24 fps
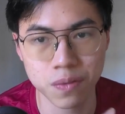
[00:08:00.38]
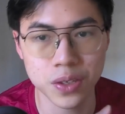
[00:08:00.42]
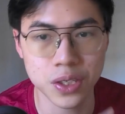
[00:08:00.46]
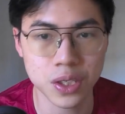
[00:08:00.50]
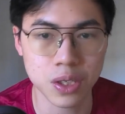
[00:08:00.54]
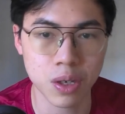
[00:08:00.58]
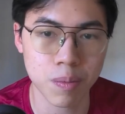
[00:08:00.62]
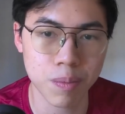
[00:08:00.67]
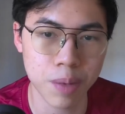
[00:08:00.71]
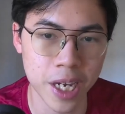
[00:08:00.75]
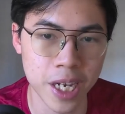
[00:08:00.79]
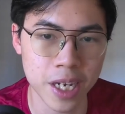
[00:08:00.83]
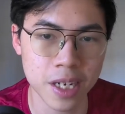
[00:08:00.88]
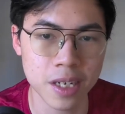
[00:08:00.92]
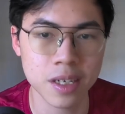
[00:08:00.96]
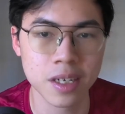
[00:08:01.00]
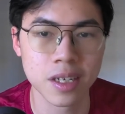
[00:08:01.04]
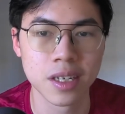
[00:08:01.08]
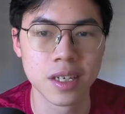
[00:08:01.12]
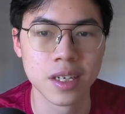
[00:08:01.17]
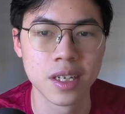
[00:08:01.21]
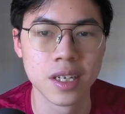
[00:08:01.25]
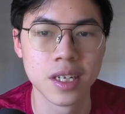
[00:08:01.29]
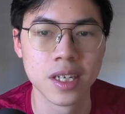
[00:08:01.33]
you physical
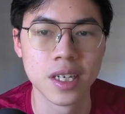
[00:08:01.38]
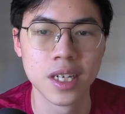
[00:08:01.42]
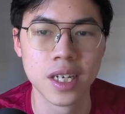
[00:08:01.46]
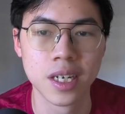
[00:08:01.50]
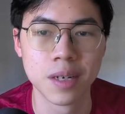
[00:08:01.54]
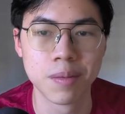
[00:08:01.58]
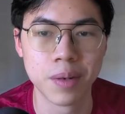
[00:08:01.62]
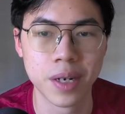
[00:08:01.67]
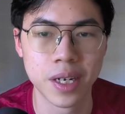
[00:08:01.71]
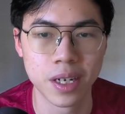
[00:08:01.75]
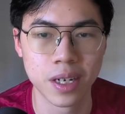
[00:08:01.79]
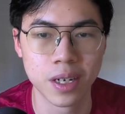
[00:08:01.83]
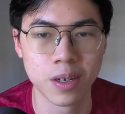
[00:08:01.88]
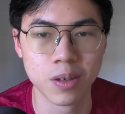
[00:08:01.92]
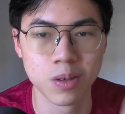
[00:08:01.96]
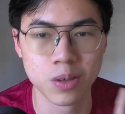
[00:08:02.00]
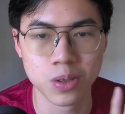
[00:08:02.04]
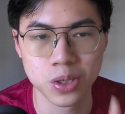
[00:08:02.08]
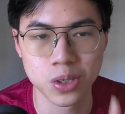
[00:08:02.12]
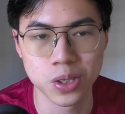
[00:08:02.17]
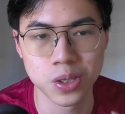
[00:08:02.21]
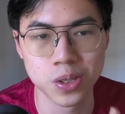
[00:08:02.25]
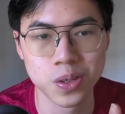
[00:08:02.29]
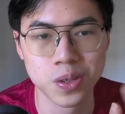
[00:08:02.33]
pain, but
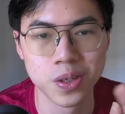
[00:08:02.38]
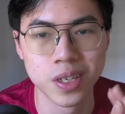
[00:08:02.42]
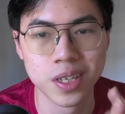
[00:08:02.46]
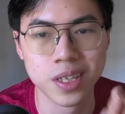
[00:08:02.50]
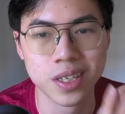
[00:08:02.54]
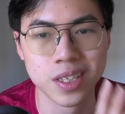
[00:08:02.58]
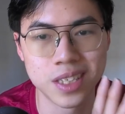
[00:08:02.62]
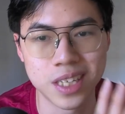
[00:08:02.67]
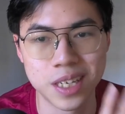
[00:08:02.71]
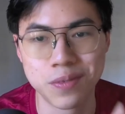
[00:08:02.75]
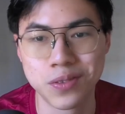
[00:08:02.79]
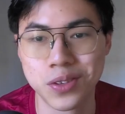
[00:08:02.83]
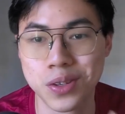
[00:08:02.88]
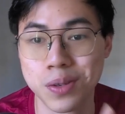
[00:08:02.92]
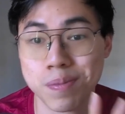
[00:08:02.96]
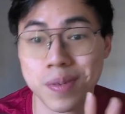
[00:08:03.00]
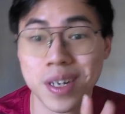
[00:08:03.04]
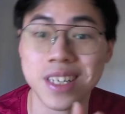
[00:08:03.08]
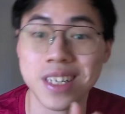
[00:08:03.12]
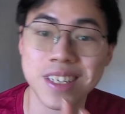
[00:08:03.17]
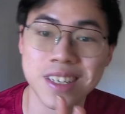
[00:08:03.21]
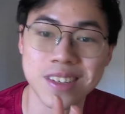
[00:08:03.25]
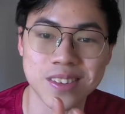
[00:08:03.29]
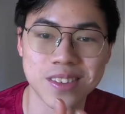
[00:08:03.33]
also saves you
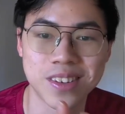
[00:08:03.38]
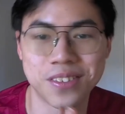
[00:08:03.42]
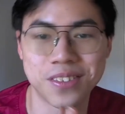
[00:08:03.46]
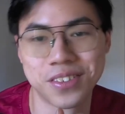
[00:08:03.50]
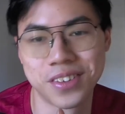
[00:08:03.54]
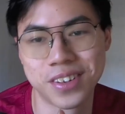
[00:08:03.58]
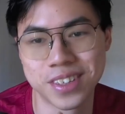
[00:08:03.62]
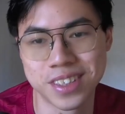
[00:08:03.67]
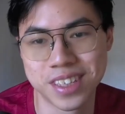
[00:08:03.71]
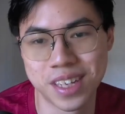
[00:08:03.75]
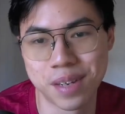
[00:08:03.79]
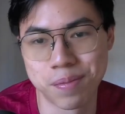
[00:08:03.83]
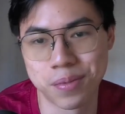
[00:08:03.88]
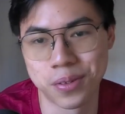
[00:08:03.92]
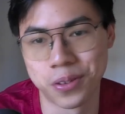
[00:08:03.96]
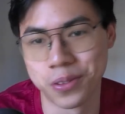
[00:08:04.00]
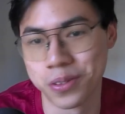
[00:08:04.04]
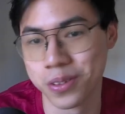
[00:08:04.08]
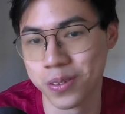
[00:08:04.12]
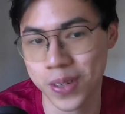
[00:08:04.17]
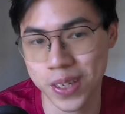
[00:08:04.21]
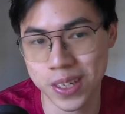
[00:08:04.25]
money as well, for example,